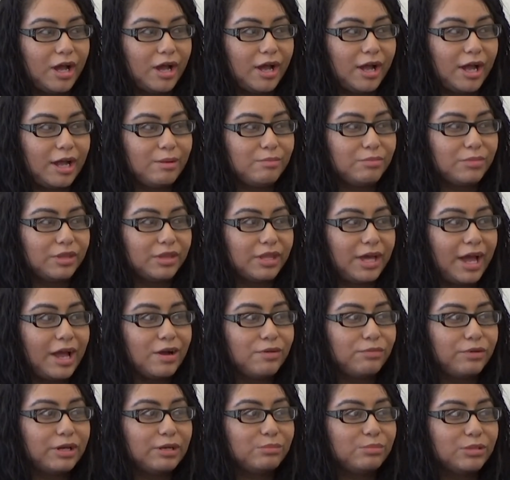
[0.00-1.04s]
I'm
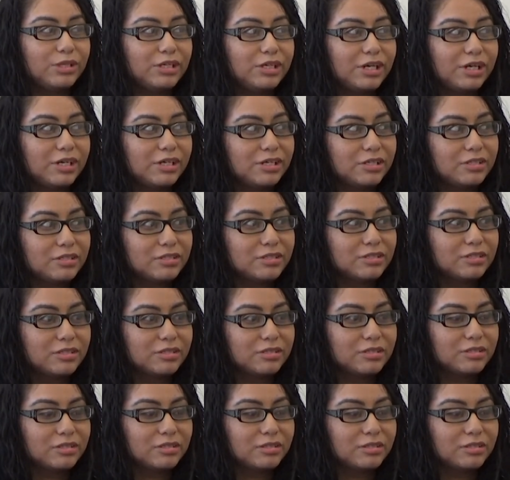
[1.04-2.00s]
that way because